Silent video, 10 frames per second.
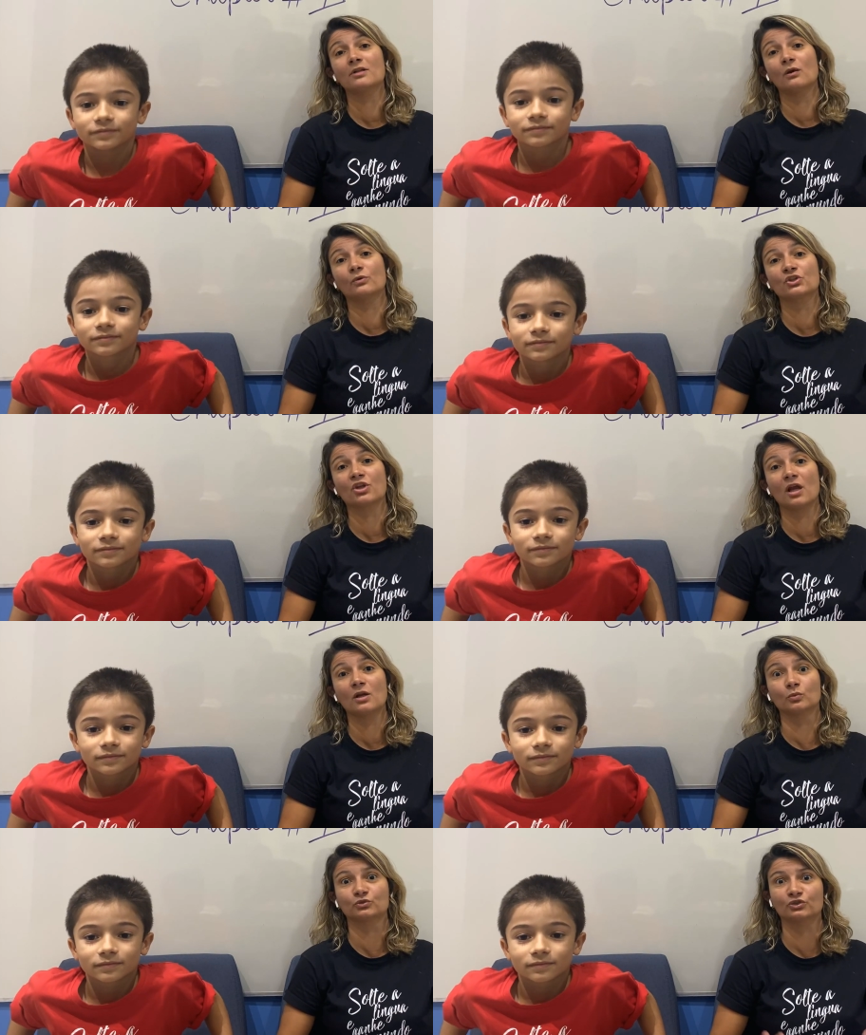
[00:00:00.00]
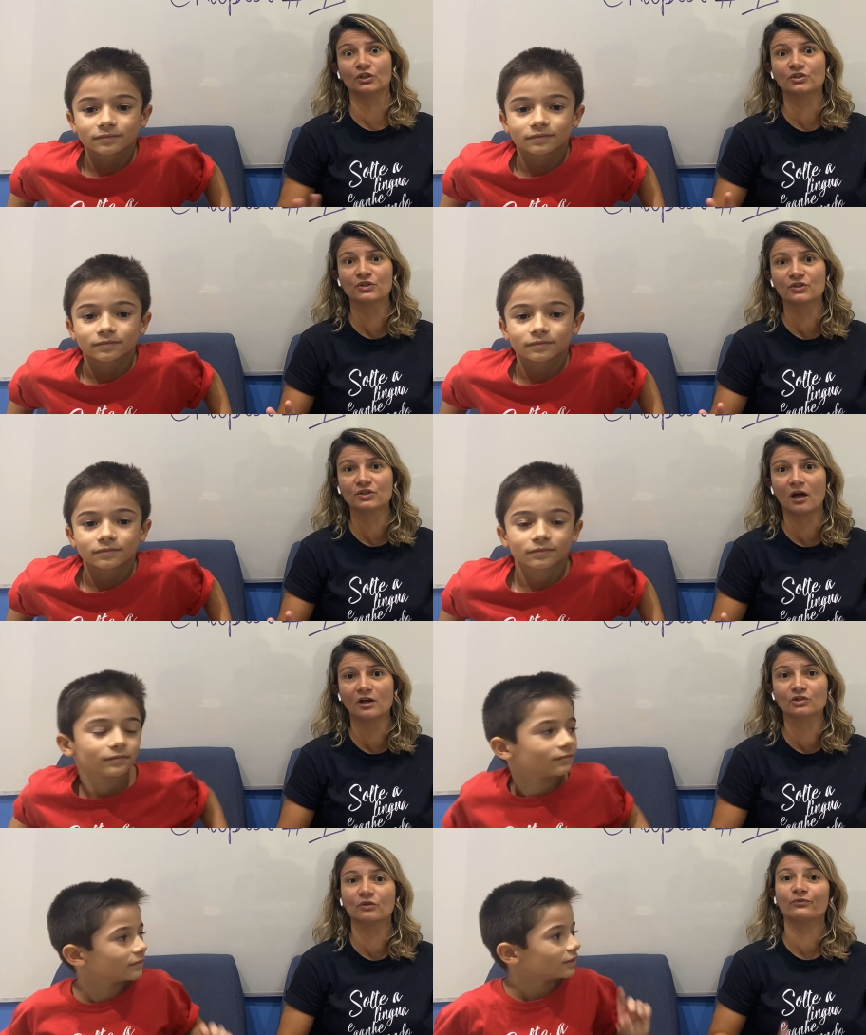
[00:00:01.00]
Speaker 1: in our channel, 13
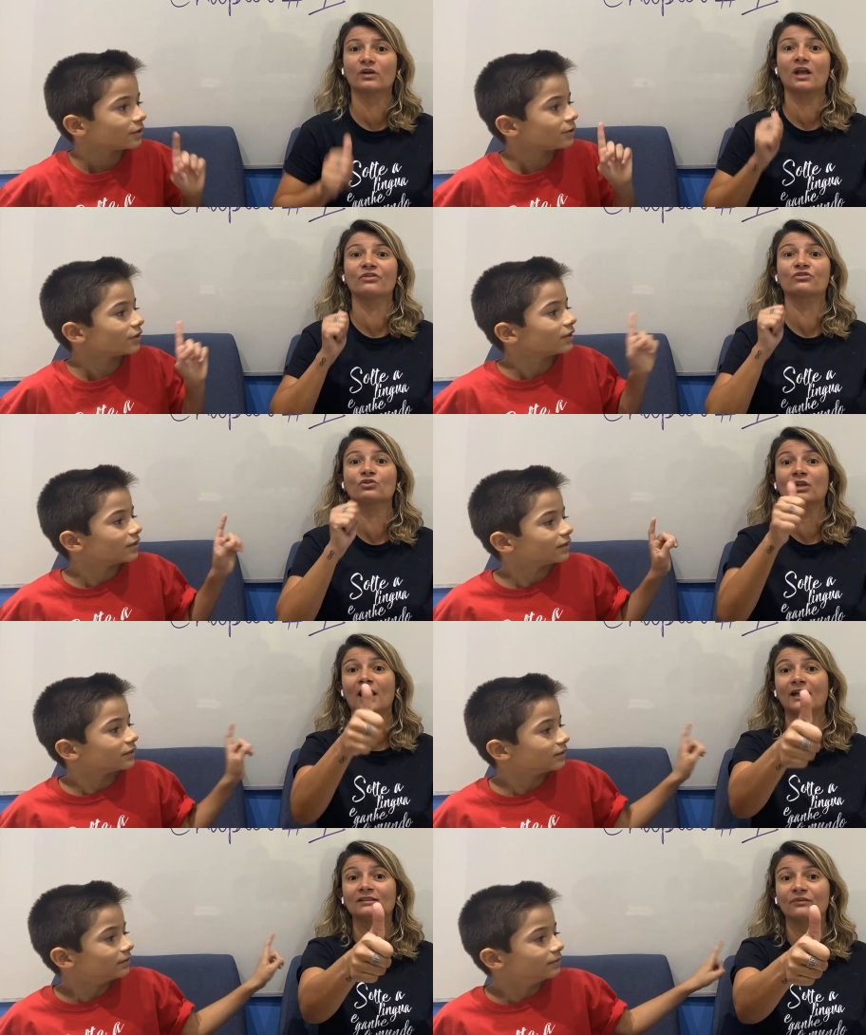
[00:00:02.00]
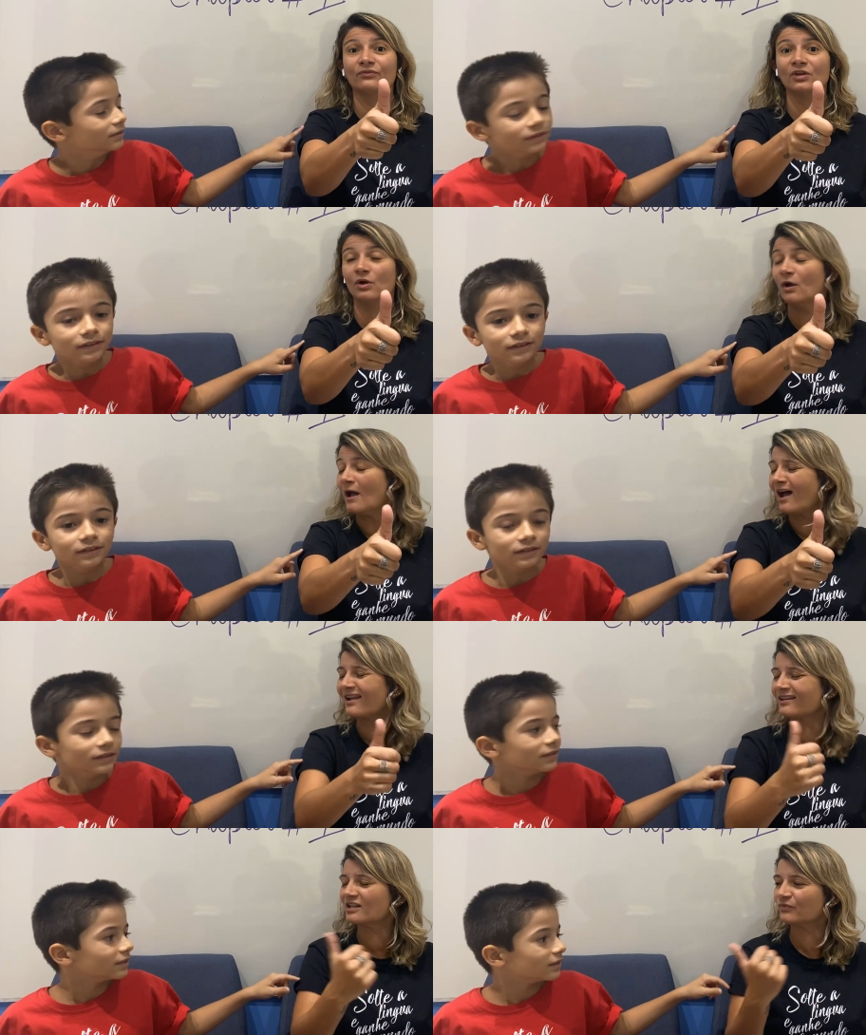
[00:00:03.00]
stars. Don't forget to like the video.
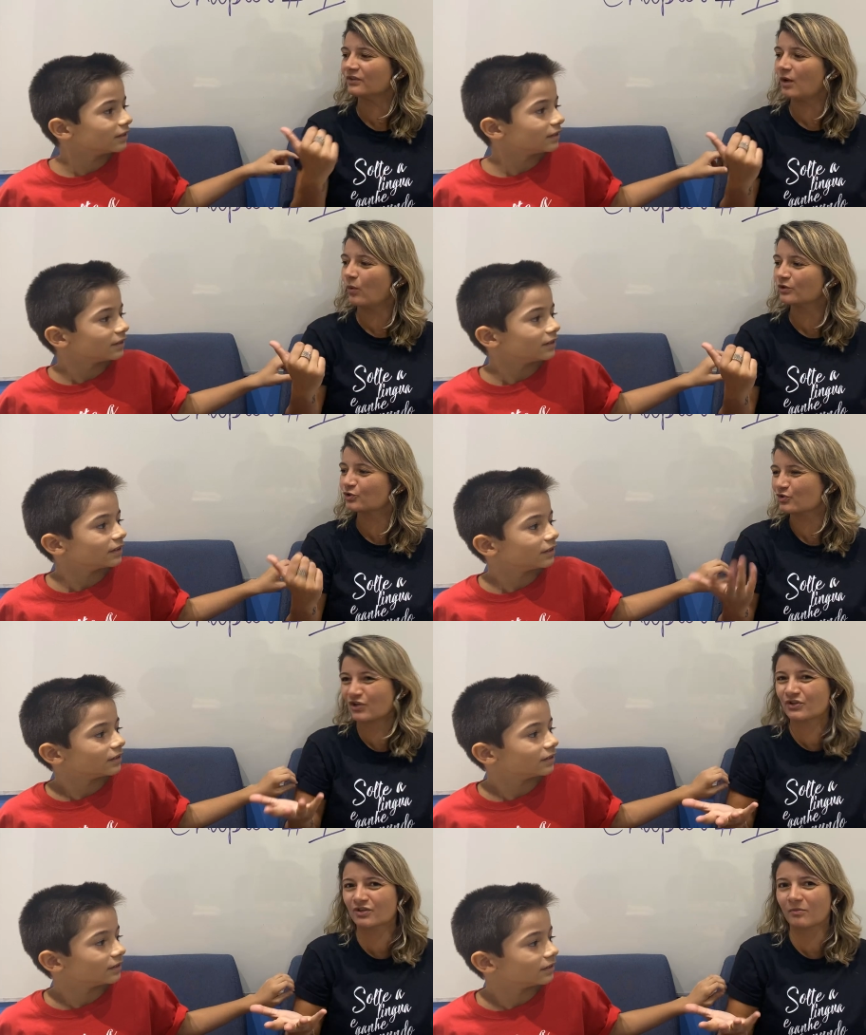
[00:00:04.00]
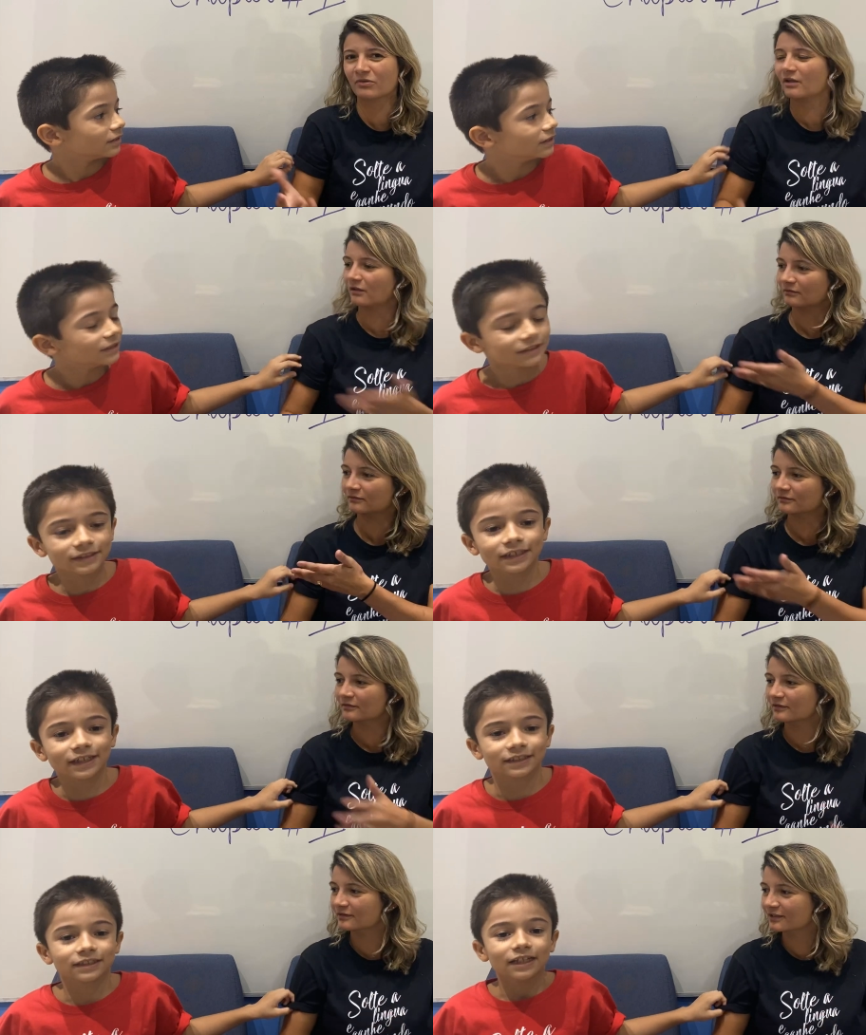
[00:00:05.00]
I guess Fidel wants to say something.
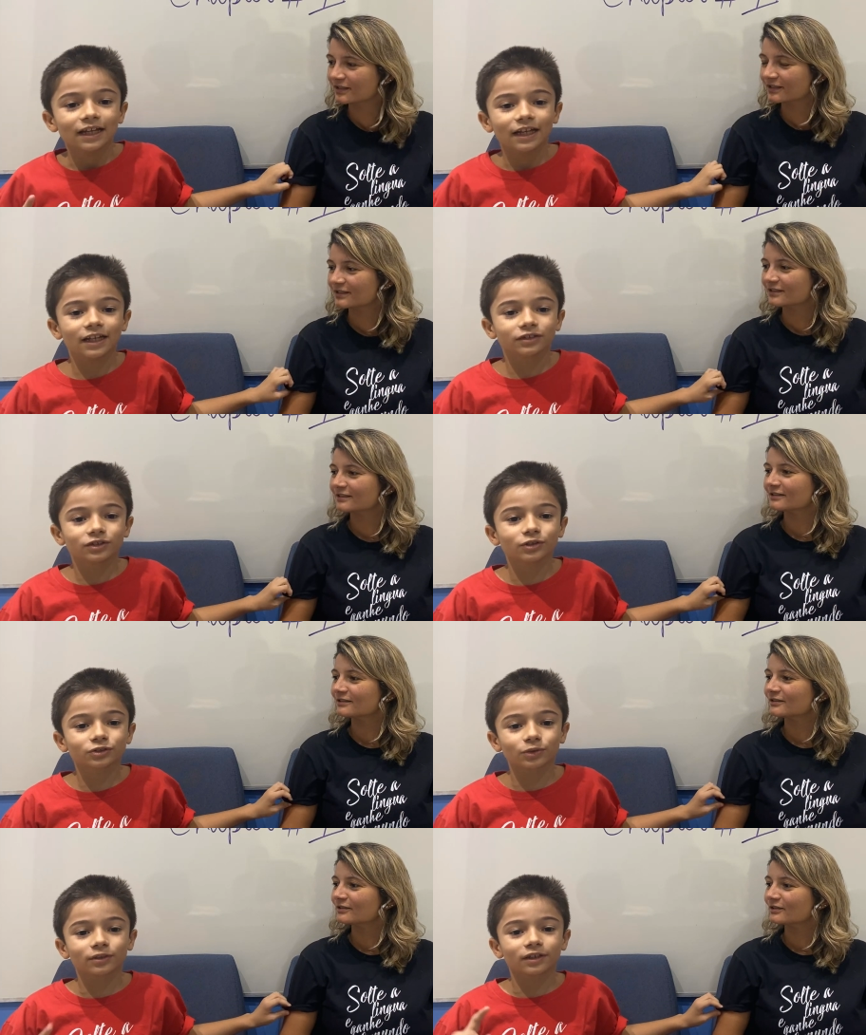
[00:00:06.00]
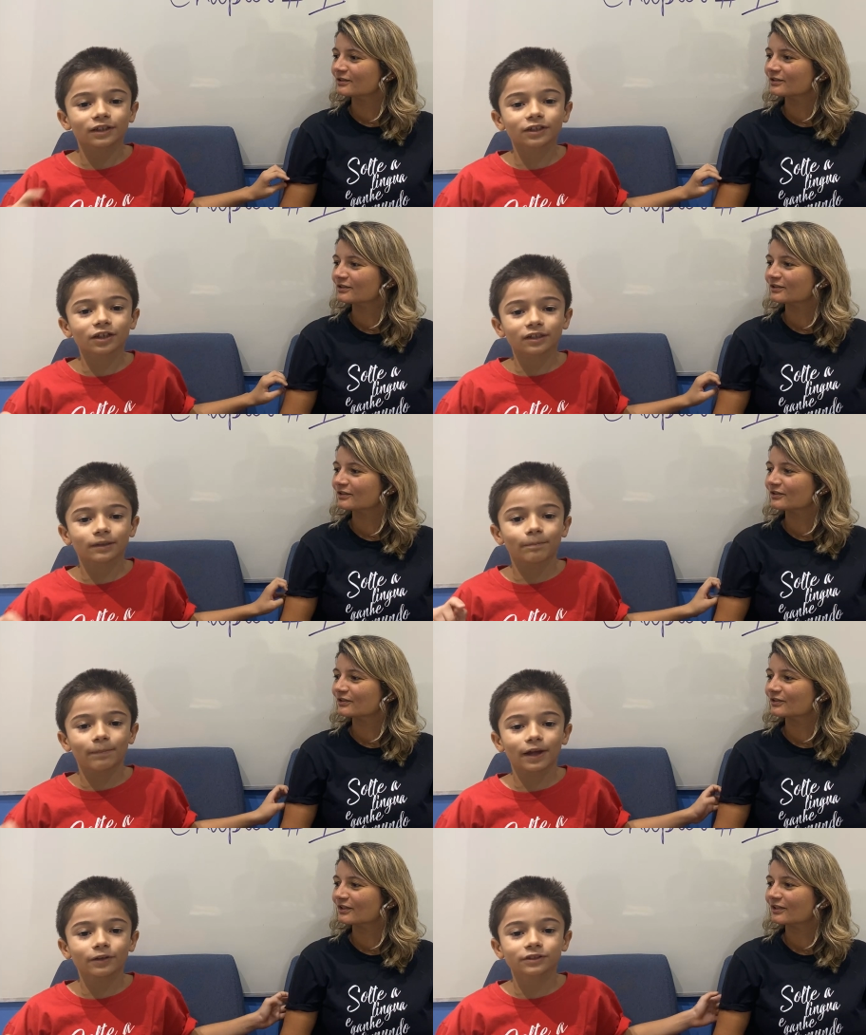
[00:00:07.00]
Speaker 2: Yes, and also click on the
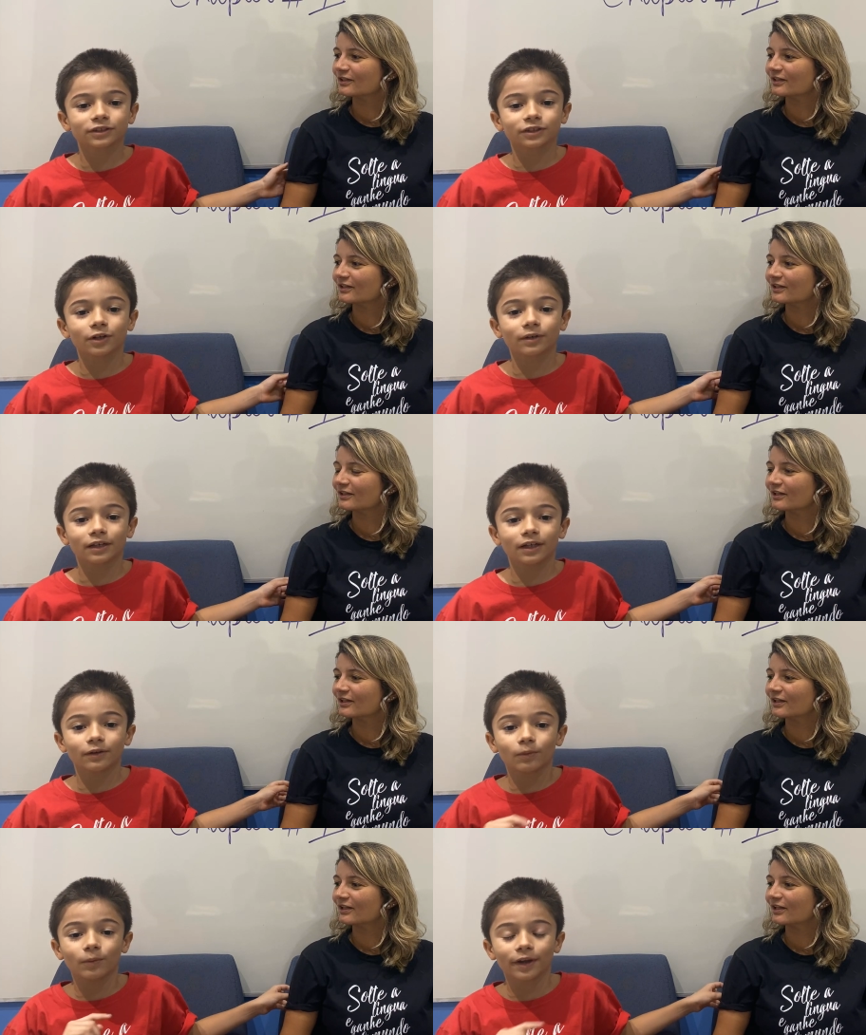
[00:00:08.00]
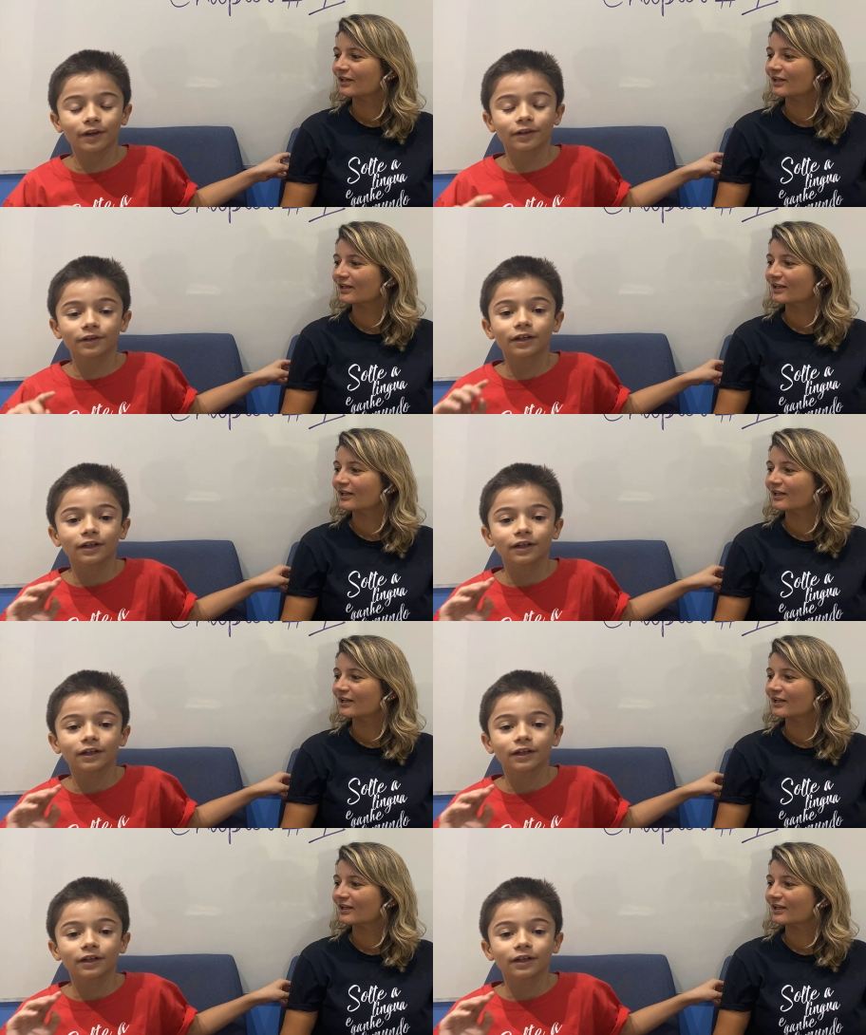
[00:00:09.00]
bell to know when